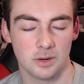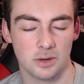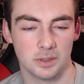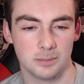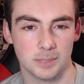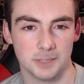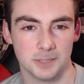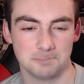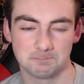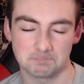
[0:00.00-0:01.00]
But
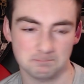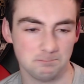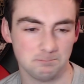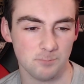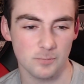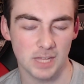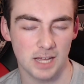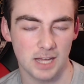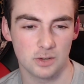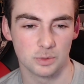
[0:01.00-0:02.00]
I
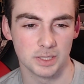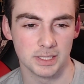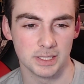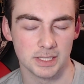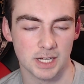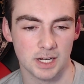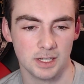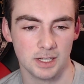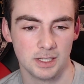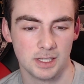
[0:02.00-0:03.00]
don't really
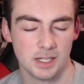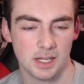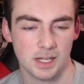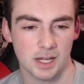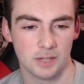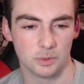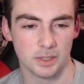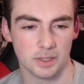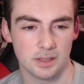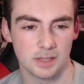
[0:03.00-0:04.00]

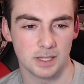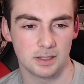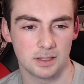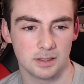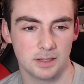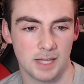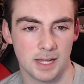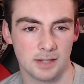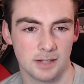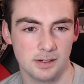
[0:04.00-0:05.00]
think that,
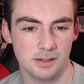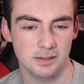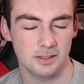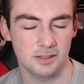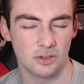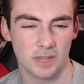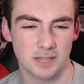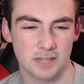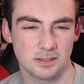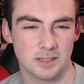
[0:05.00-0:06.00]

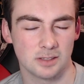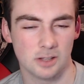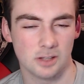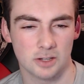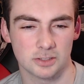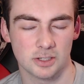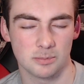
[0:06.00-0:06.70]
that's a long-term,